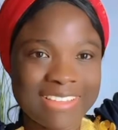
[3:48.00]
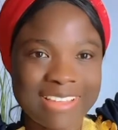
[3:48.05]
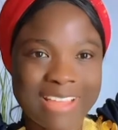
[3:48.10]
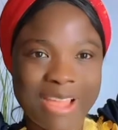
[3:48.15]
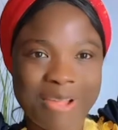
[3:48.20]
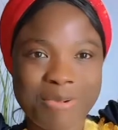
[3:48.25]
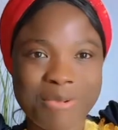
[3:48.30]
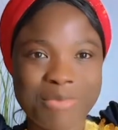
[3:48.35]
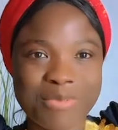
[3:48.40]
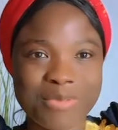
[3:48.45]
I
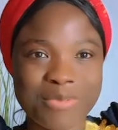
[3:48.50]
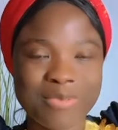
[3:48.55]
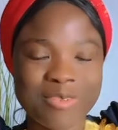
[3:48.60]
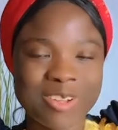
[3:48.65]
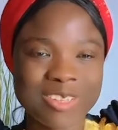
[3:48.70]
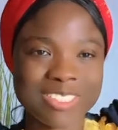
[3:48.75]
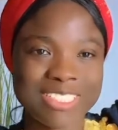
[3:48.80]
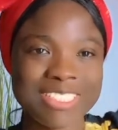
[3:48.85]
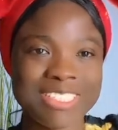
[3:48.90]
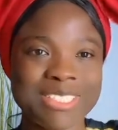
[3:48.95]
hope you've
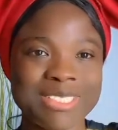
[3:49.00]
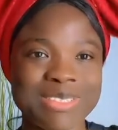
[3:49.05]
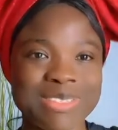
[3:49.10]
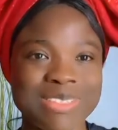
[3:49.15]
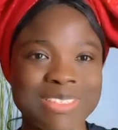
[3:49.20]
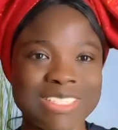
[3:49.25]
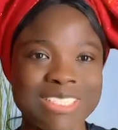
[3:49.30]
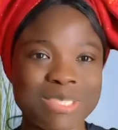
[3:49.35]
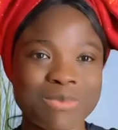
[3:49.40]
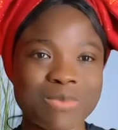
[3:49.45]
gotten it to
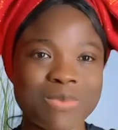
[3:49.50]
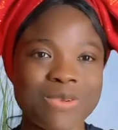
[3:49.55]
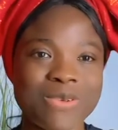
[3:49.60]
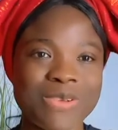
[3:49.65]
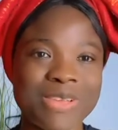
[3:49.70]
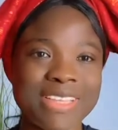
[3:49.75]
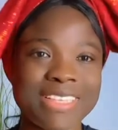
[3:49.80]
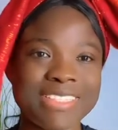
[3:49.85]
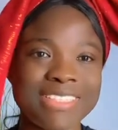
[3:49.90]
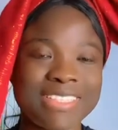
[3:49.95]
this
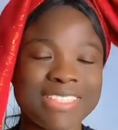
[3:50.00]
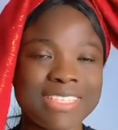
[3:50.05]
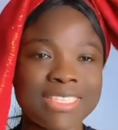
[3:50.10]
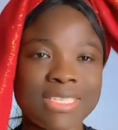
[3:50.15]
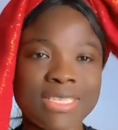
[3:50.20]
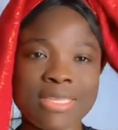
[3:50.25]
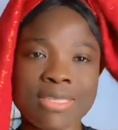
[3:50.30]
point.